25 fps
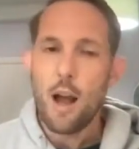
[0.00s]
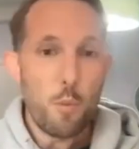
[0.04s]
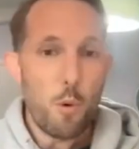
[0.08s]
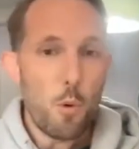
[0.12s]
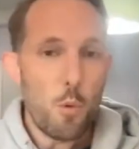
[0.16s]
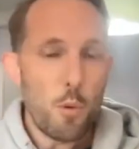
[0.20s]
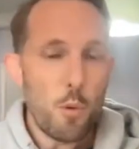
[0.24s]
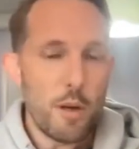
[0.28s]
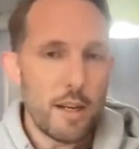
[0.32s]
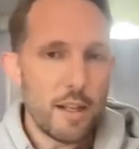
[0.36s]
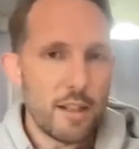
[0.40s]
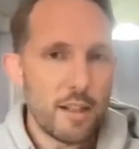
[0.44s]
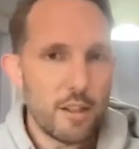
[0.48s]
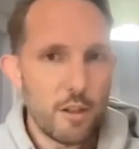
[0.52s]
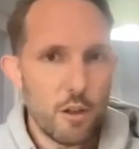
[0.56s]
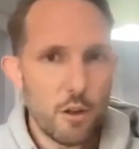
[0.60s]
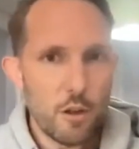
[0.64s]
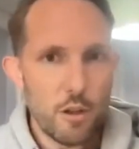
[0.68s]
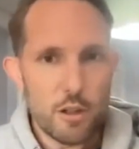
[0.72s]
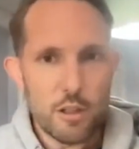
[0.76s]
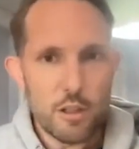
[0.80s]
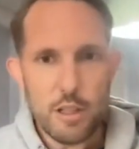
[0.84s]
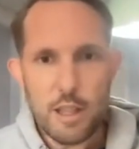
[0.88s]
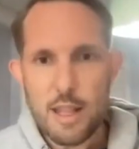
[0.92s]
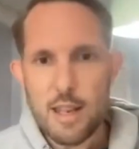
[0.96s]
then what we need to
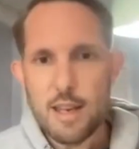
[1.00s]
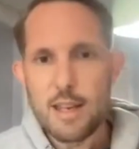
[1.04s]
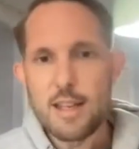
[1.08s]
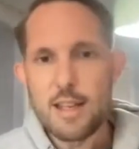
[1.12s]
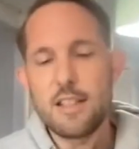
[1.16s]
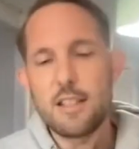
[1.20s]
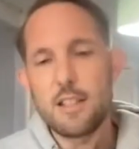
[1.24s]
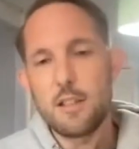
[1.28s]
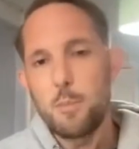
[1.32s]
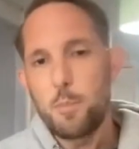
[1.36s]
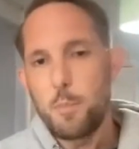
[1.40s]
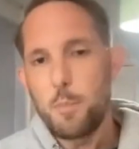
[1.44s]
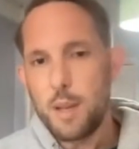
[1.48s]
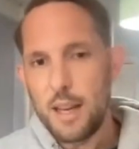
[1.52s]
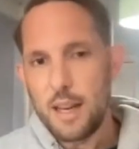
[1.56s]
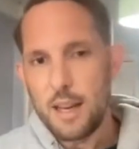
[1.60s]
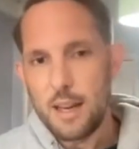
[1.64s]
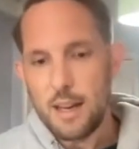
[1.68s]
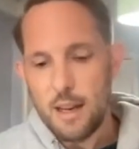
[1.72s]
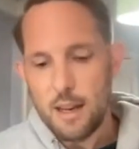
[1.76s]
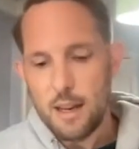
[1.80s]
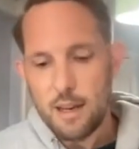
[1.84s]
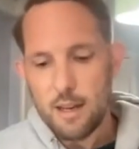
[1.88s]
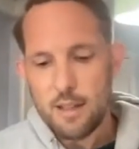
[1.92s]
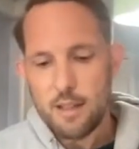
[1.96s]
do is there needs to
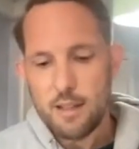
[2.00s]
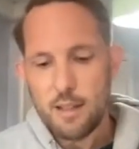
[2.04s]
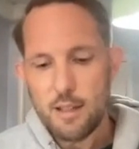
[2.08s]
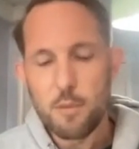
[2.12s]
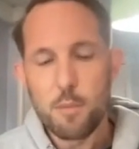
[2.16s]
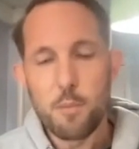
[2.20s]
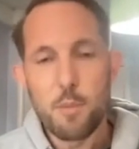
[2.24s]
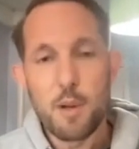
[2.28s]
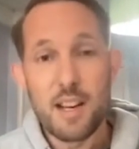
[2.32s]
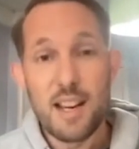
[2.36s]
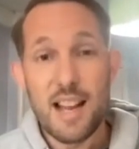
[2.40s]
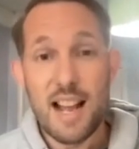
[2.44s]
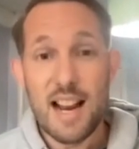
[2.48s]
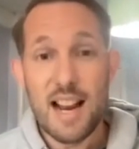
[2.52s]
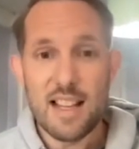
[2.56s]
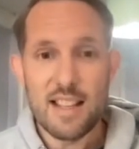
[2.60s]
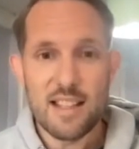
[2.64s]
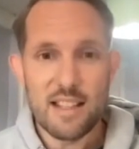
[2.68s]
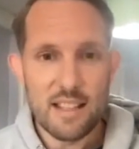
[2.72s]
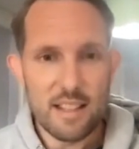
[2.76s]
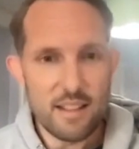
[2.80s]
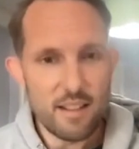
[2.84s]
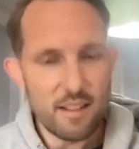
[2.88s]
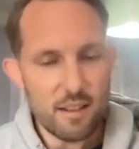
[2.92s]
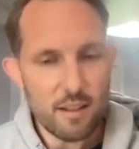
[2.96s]
be some
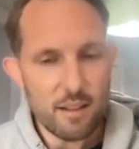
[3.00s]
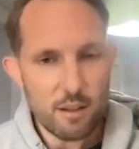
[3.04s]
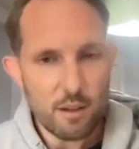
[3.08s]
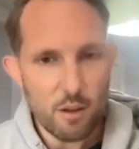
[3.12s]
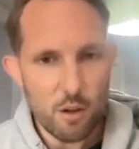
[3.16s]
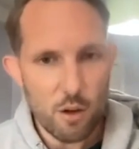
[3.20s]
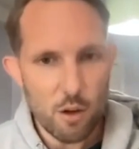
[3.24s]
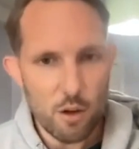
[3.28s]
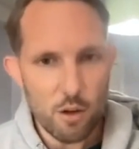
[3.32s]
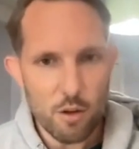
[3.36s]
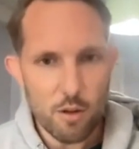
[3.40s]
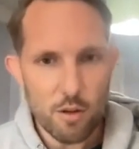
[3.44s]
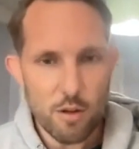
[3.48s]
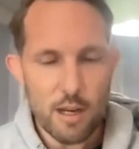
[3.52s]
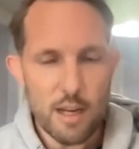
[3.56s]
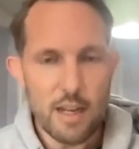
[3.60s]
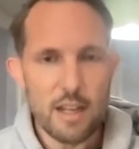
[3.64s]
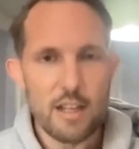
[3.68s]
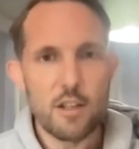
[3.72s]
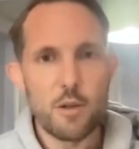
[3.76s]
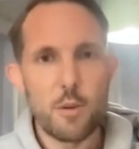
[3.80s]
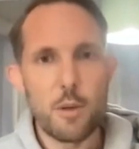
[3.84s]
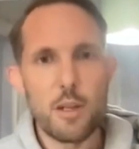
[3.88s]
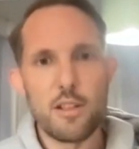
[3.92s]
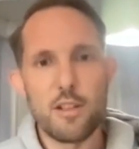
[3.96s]
analysis gone
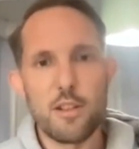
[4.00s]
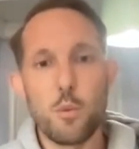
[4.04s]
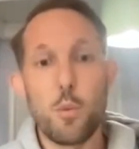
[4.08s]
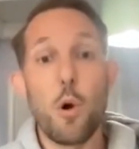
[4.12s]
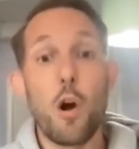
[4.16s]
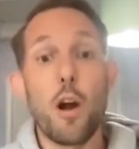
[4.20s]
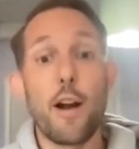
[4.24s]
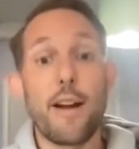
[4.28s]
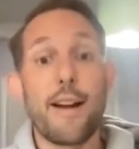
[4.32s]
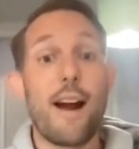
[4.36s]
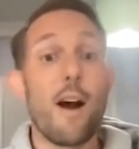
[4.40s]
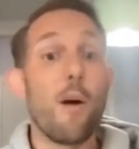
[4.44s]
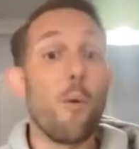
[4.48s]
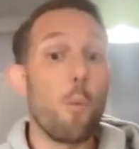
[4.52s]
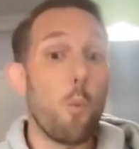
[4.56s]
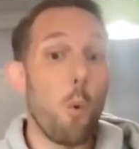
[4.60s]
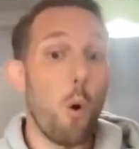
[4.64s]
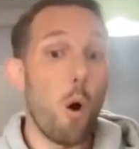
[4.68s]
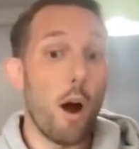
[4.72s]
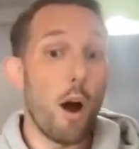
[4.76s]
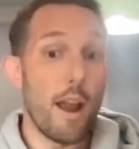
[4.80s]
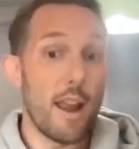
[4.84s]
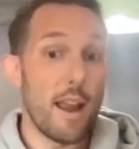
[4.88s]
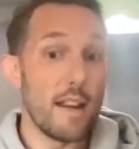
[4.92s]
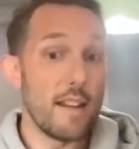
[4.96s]
into it to work out
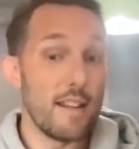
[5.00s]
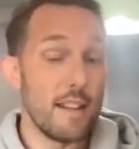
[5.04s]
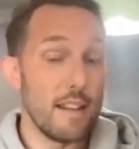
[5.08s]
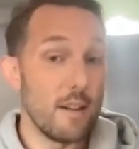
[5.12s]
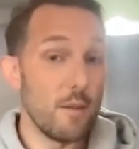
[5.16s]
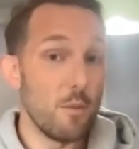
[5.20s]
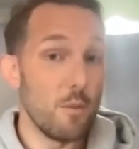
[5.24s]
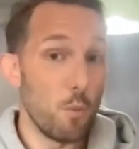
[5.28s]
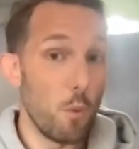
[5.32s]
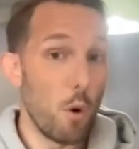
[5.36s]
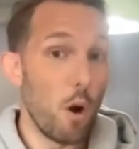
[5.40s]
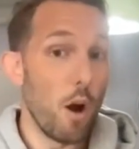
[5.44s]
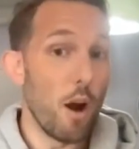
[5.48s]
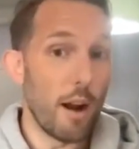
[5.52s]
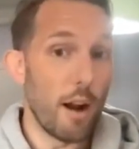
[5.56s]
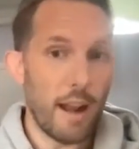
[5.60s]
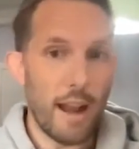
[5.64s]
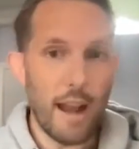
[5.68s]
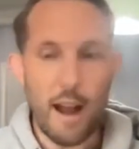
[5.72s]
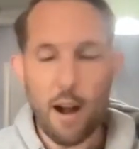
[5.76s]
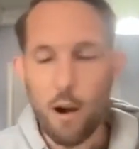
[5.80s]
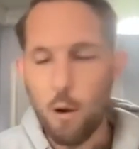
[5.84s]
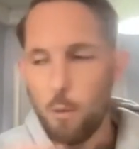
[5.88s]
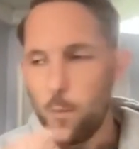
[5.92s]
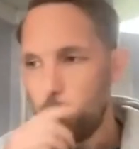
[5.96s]
why it didn't
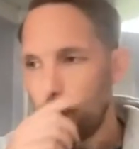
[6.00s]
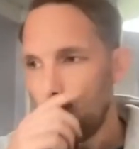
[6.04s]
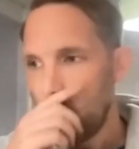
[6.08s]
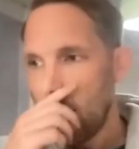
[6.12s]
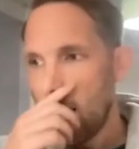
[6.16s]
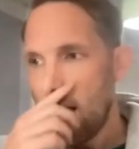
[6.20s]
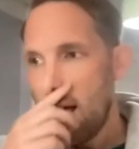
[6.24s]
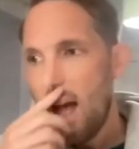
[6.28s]
work out.